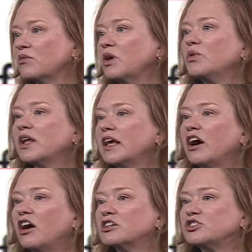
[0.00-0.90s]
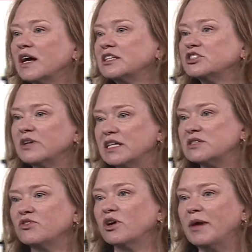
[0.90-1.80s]
We really are trying to
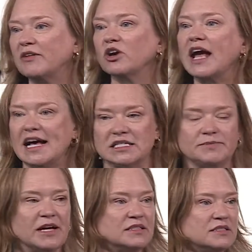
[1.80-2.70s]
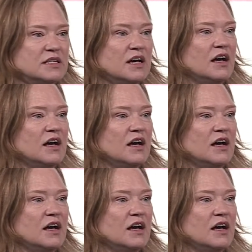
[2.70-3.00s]
transform every aspect